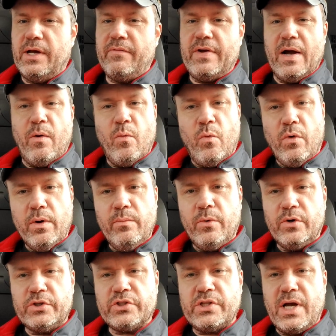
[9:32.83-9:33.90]
I've got one
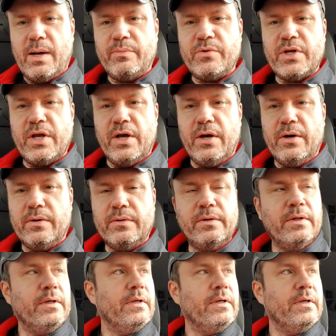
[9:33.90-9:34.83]
more stop to go.